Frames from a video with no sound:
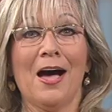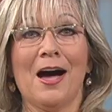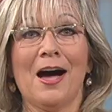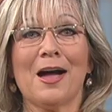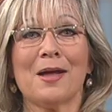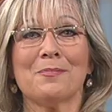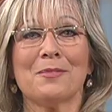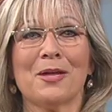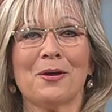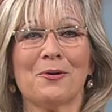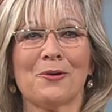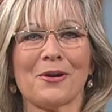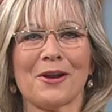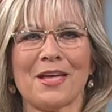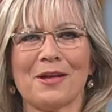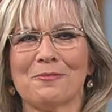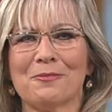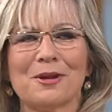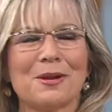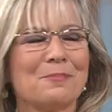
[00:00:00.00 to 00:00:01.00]
Jaime
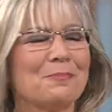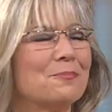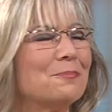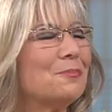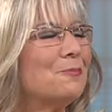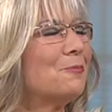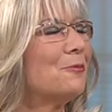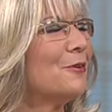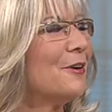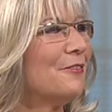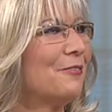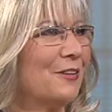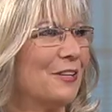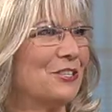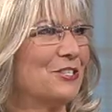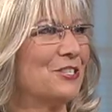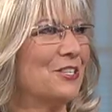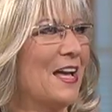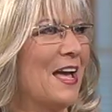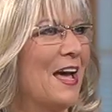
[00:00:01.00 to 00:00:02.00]
Jorge, what a
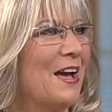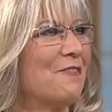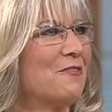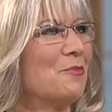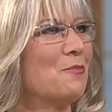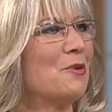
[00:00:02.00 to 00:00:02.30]
privilege to have you.